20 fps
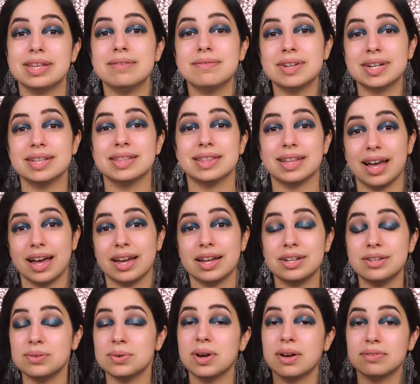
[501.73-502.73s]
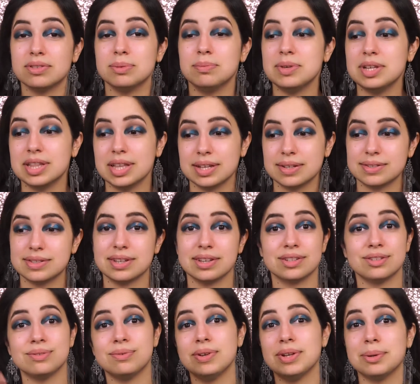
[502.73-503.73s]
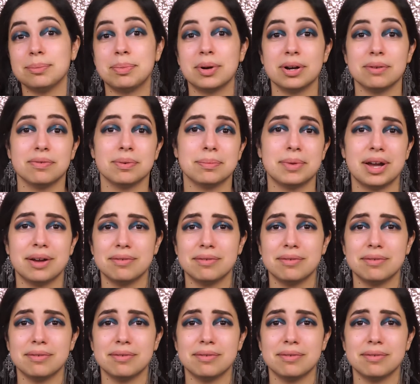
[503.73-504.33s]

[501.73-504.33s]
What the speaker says: Even in line, you have to be 6 feet apart from